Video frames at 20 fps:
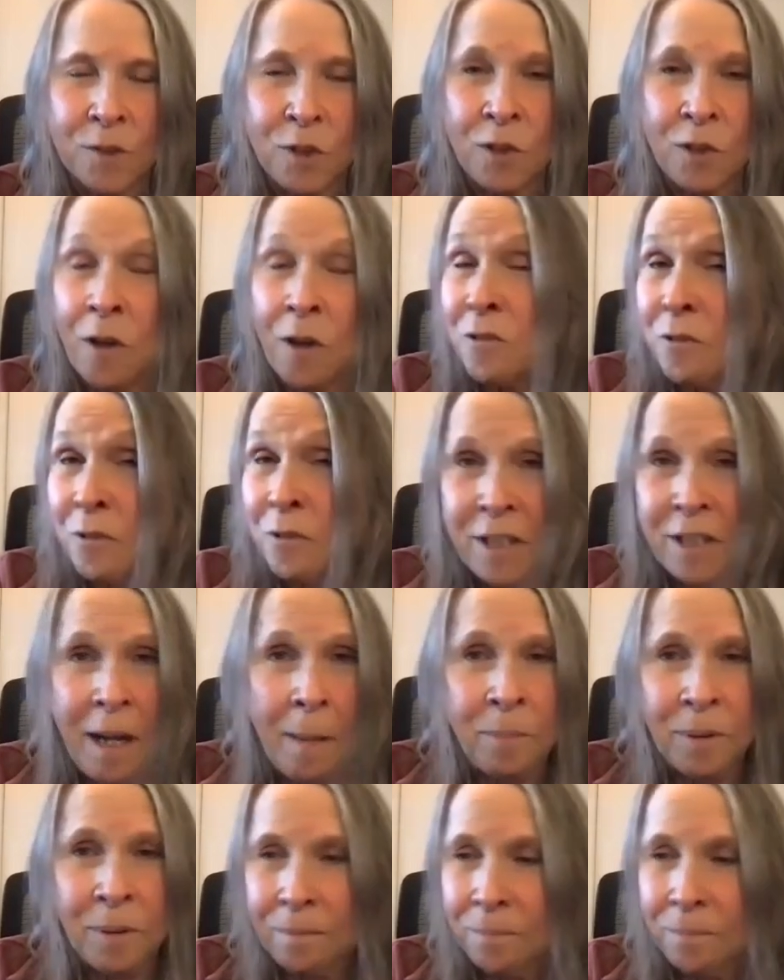so those are a
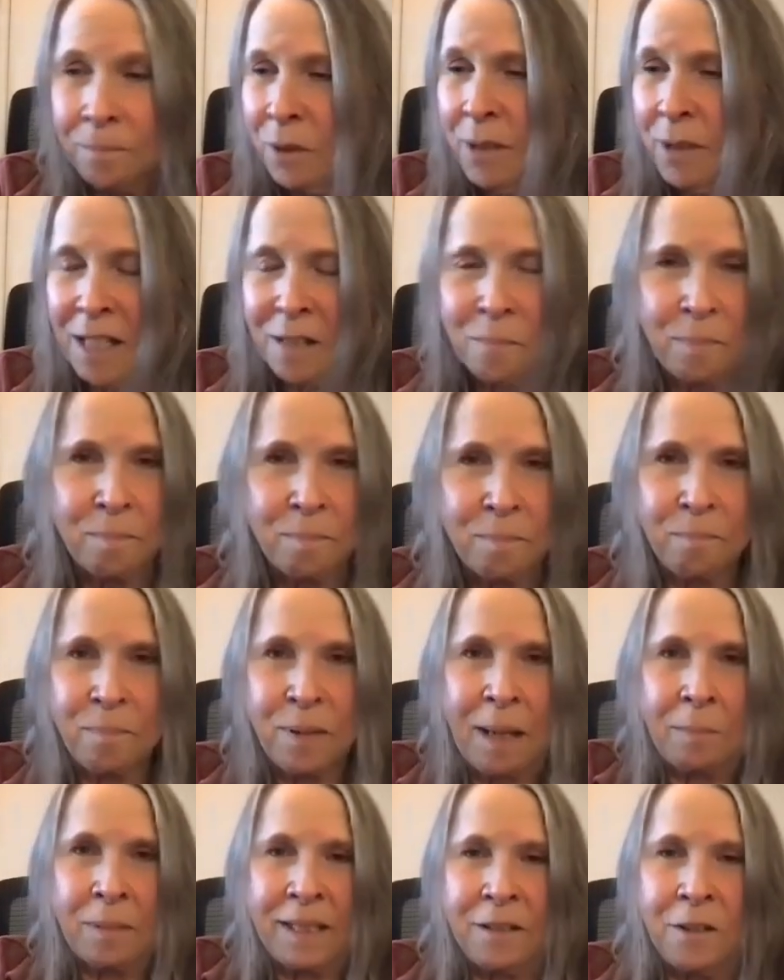couple you guys
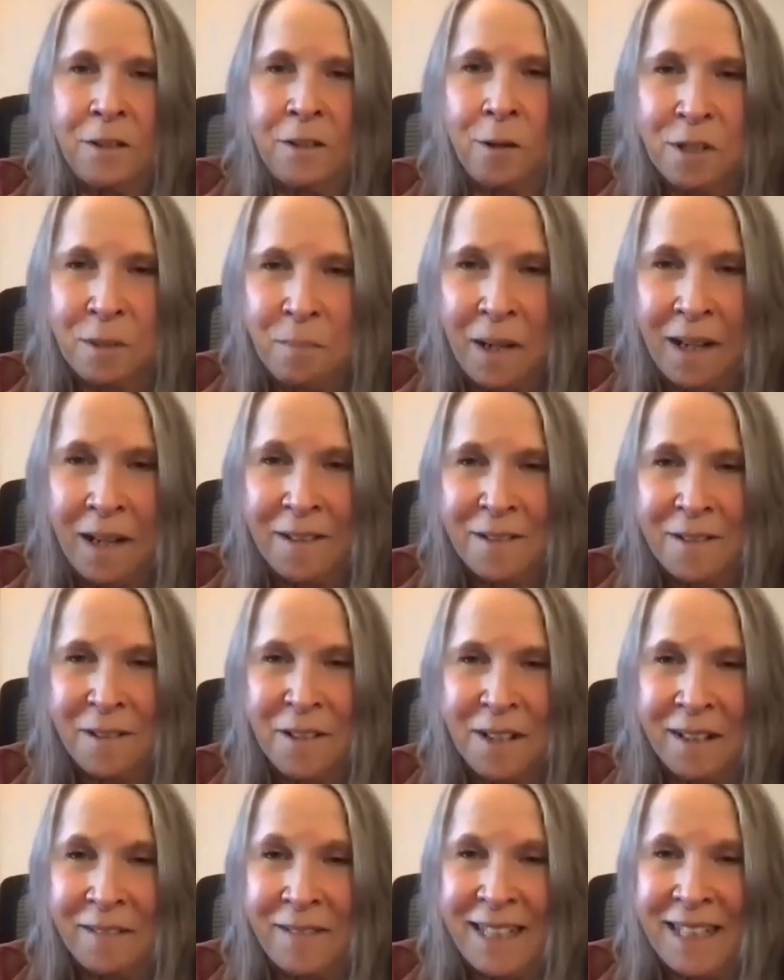probably know some
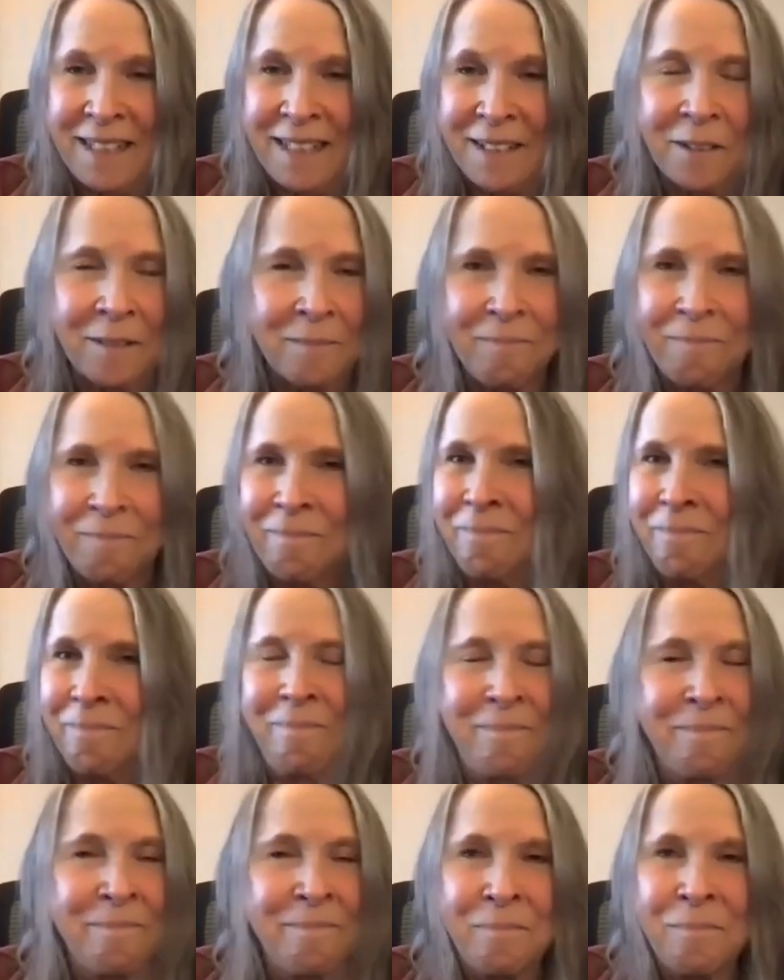others i mean they're
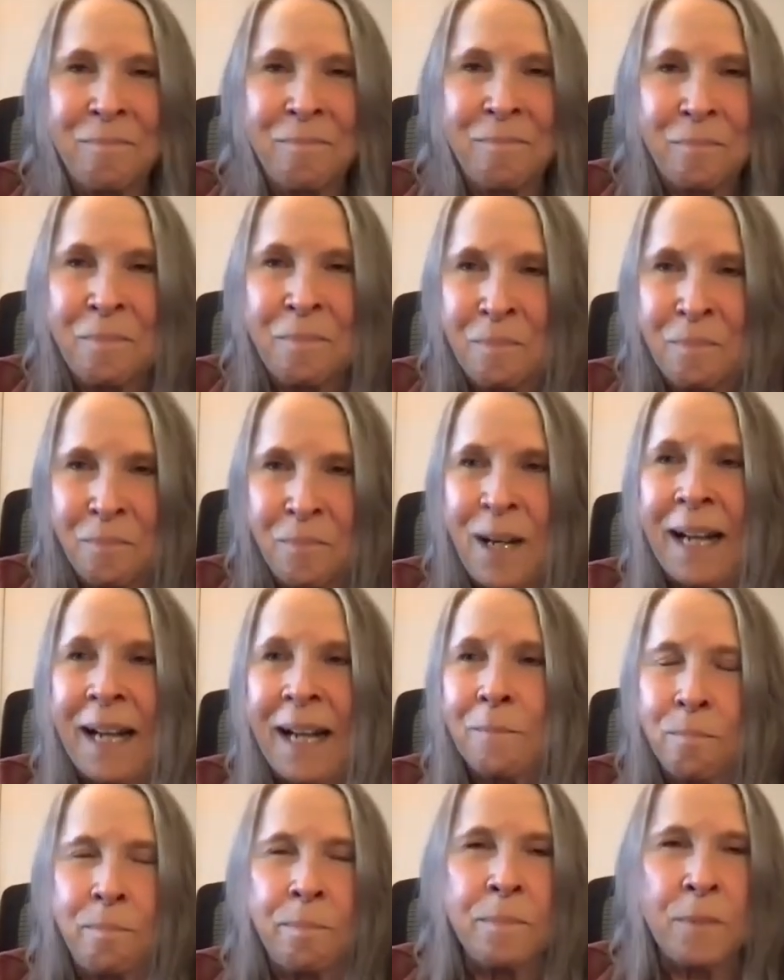
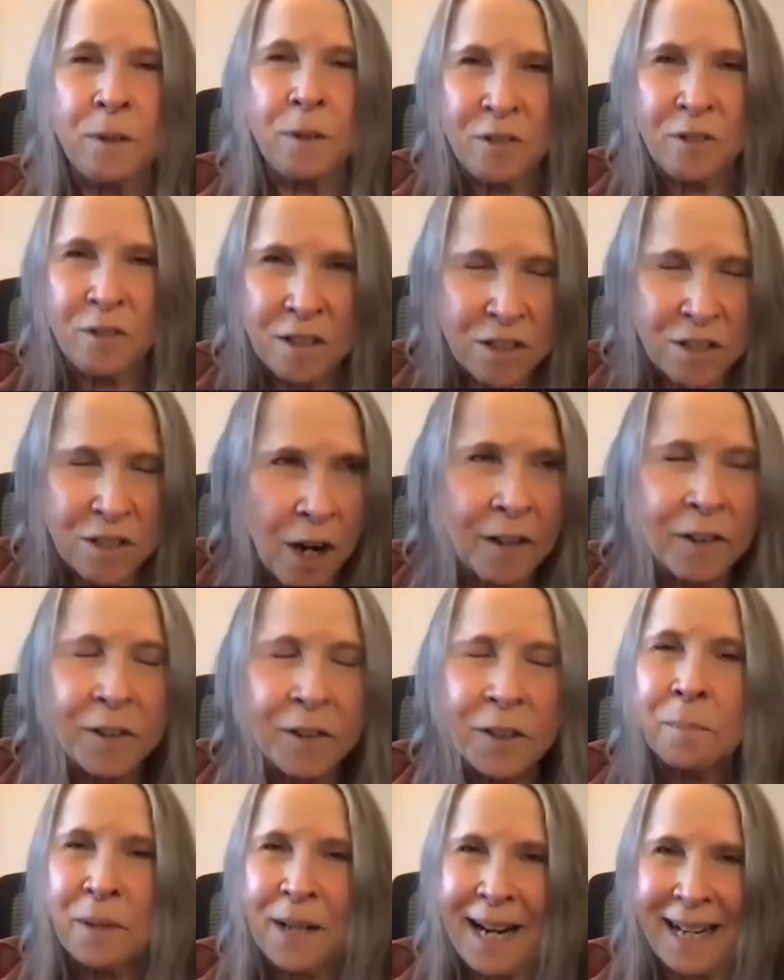you know
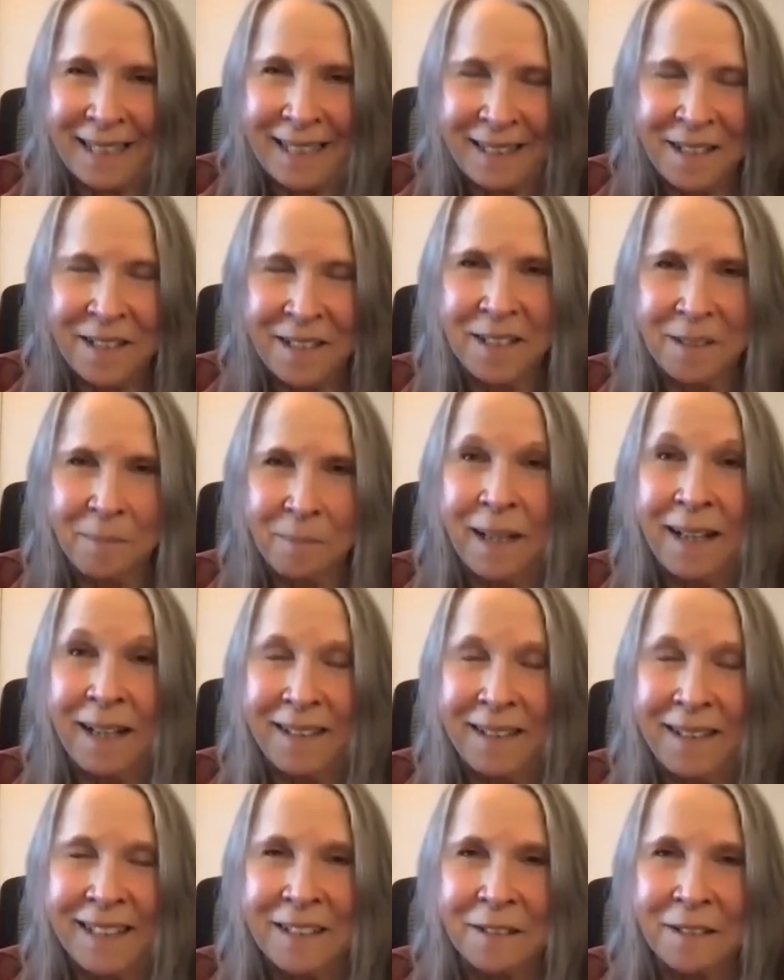starter practices but i
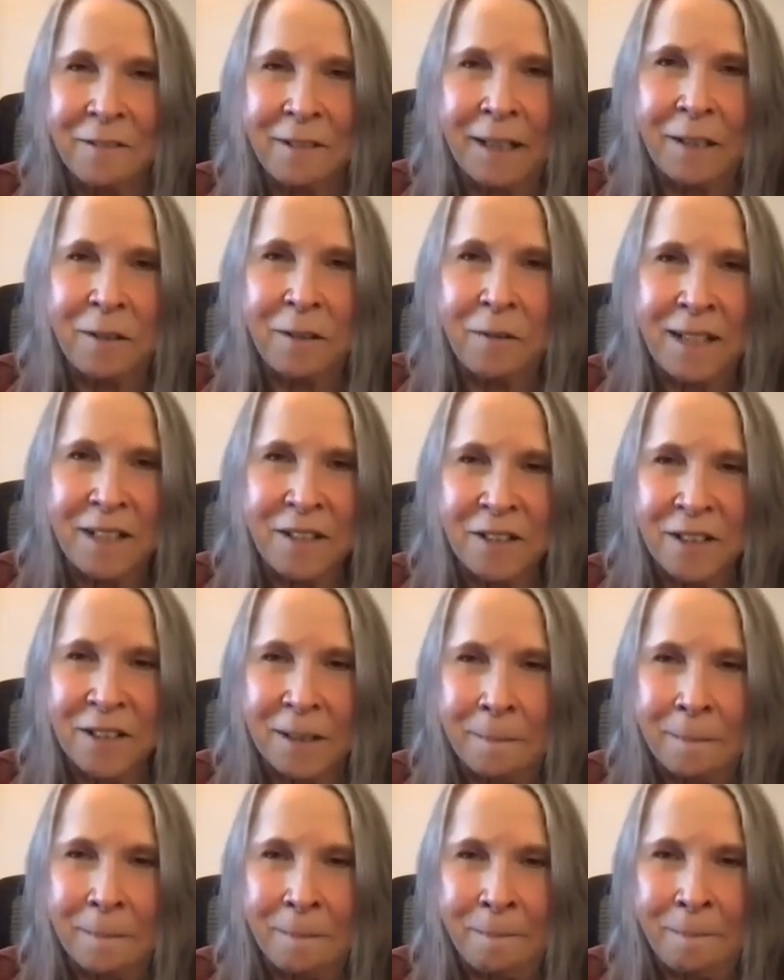think it's a great
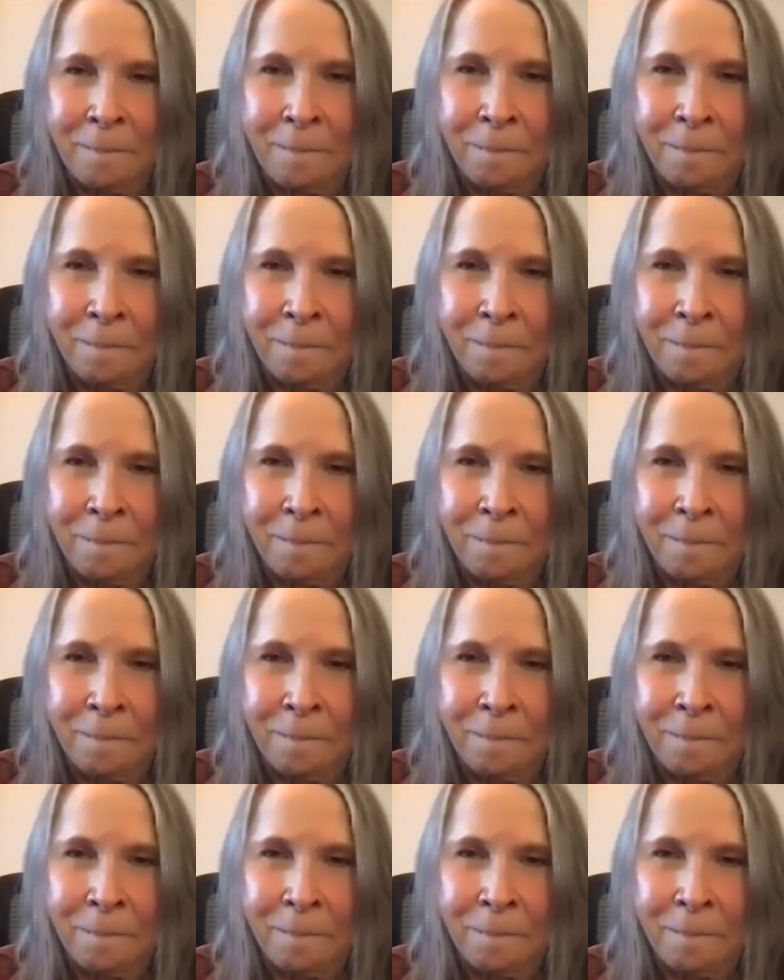question